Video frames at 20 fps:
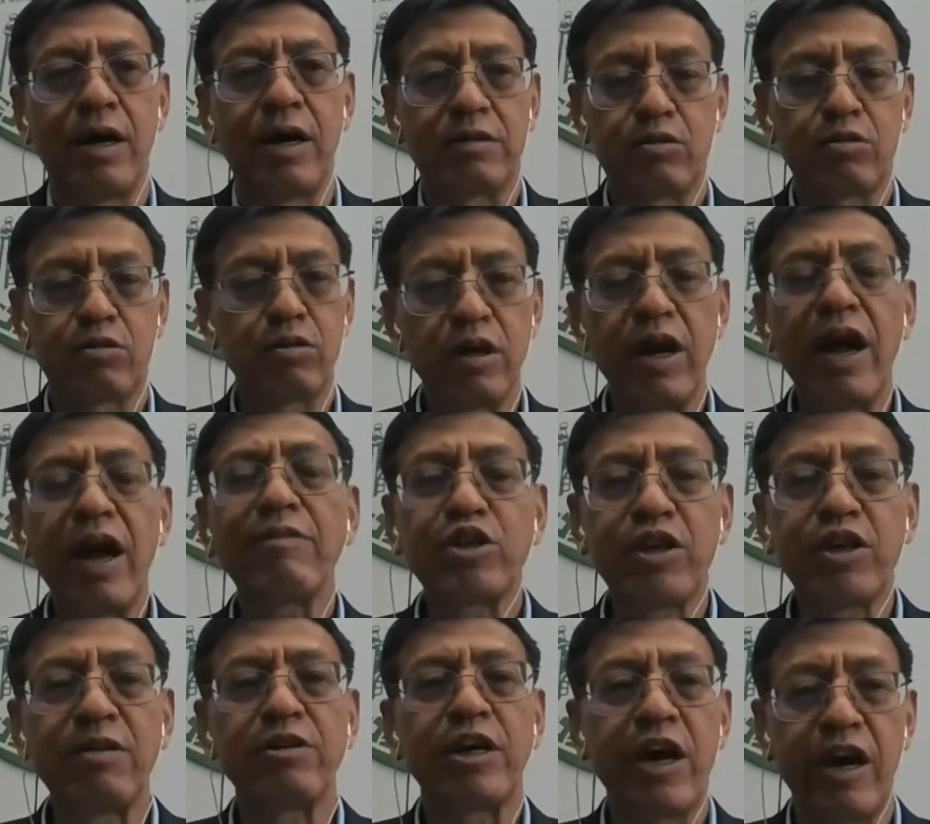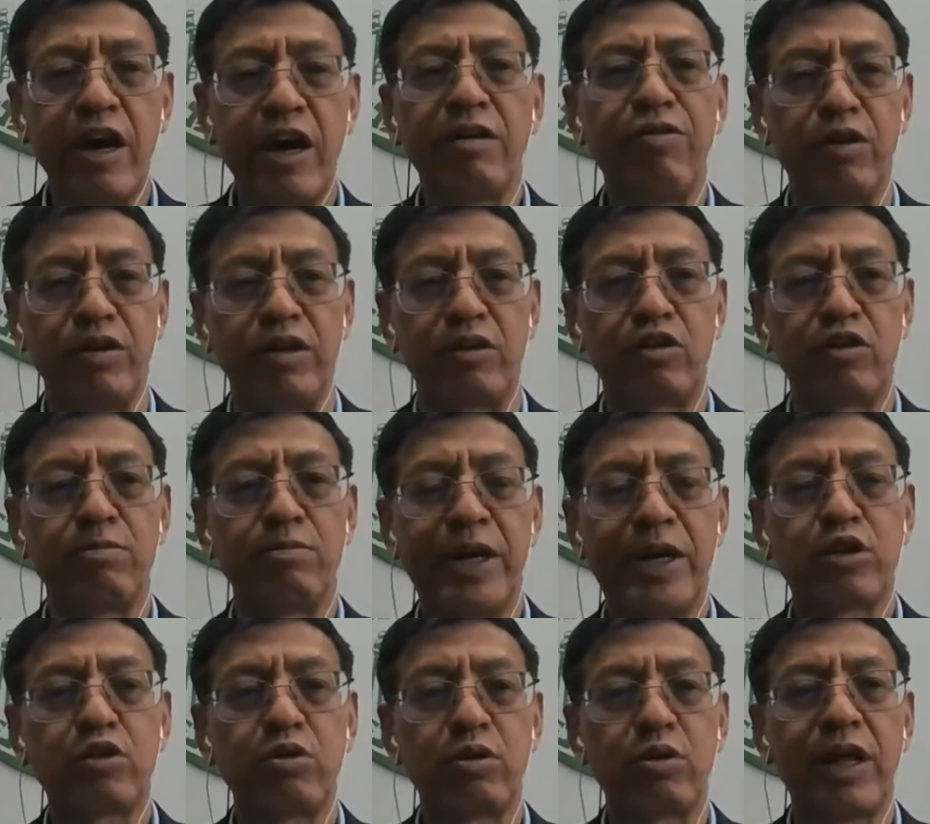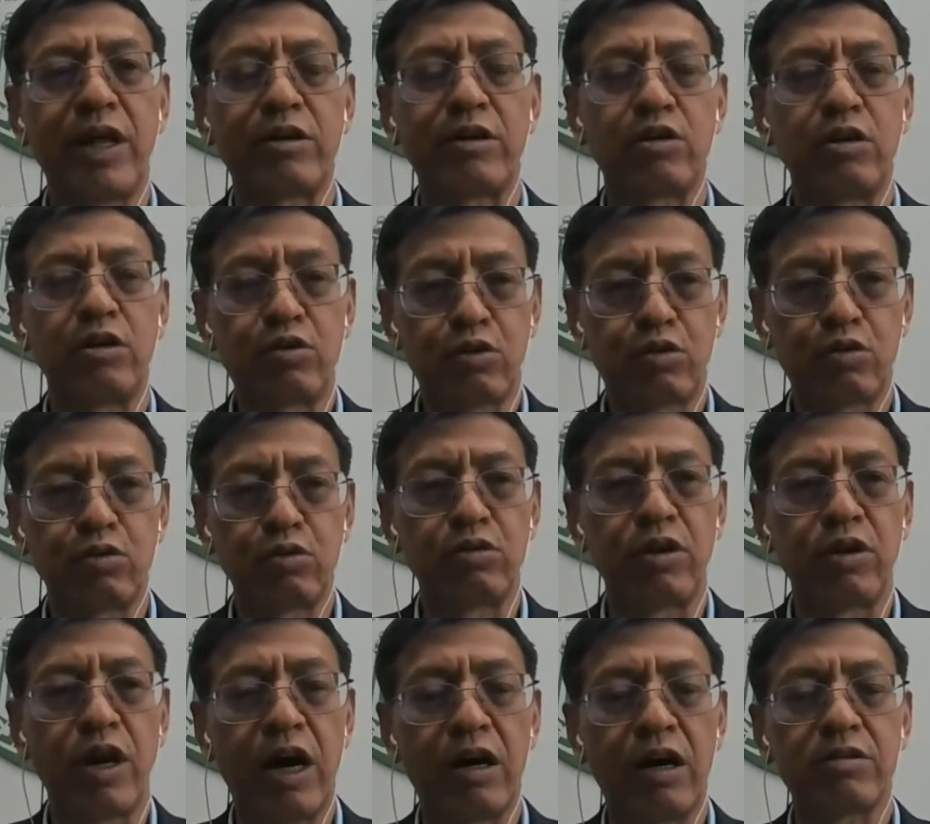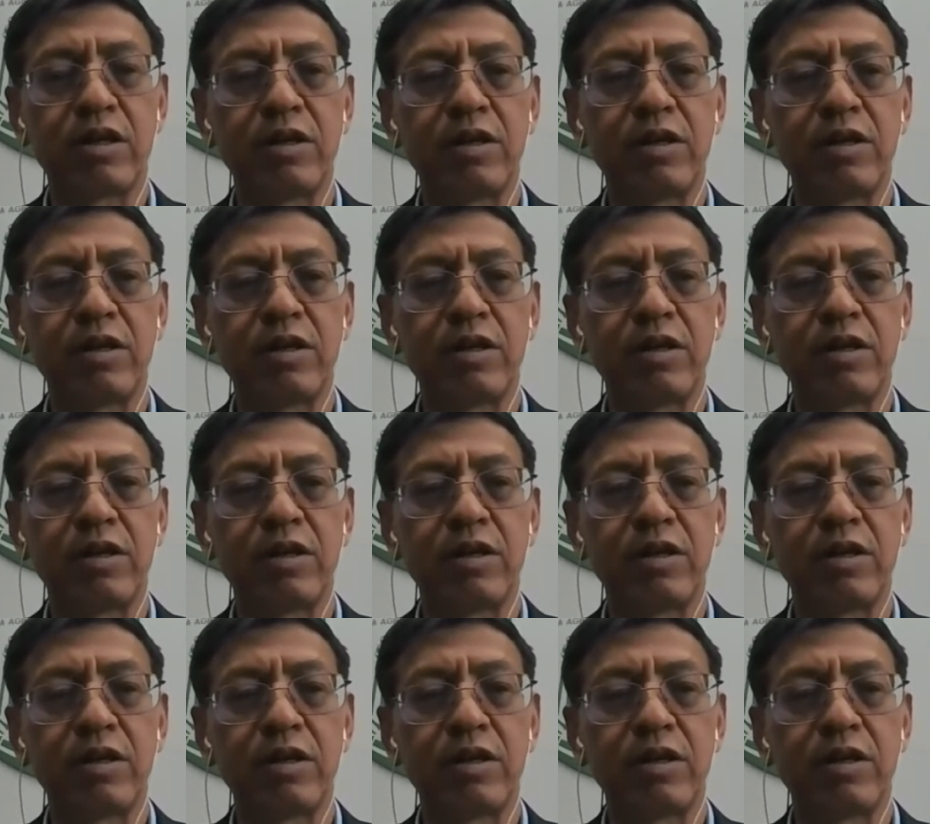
So you have done carefully to make sure that you do not